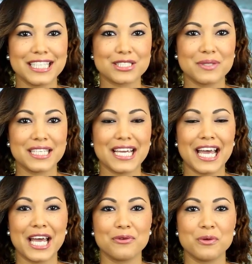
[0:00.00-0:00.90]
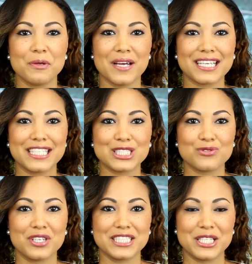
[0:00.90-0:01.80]
next week, and we'll be back next
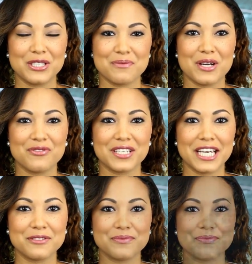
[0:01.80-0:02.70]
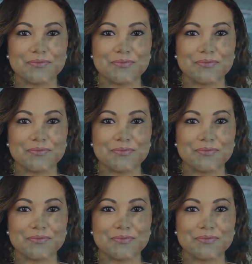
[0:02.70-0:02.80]
Friday. Goodbye for now.